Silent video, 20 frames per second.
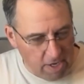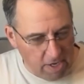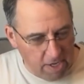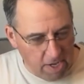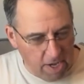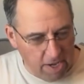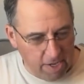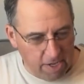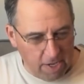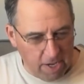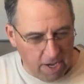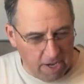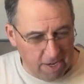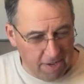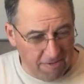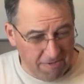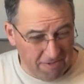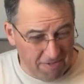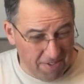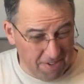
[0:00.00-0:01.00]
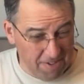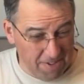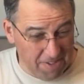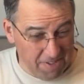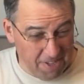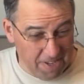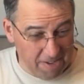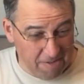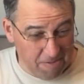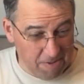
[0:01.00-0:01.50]
and I kind of feel
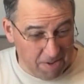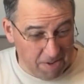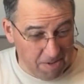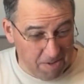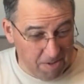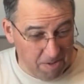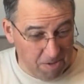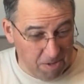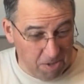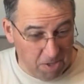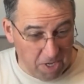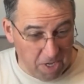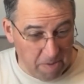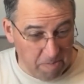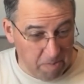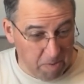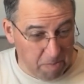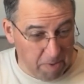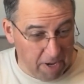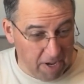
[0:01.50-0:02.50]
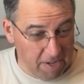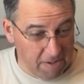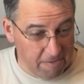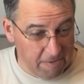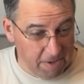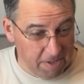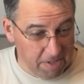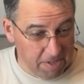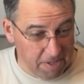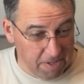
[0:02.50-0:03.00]
like one of those James Bond
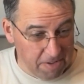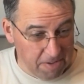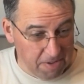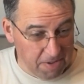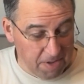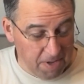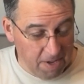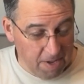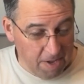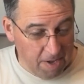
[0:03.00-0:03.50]
villains.